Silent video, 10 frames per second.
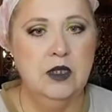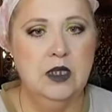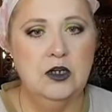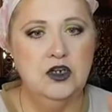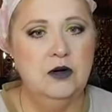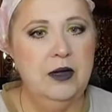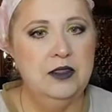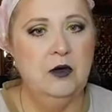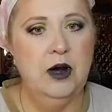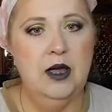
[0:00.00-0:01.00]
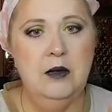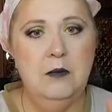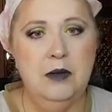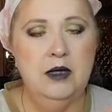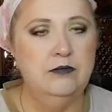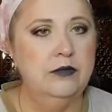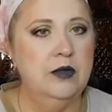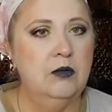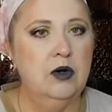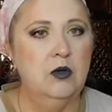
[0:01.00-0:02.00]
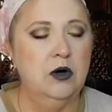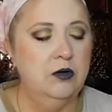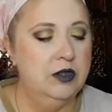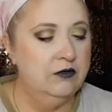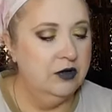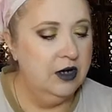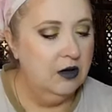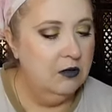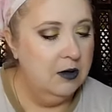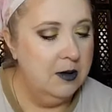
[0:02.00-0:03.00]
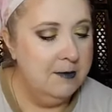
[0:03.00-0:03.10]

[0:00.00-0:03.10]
Not sure about the gray, but I'm gonna work with it for now.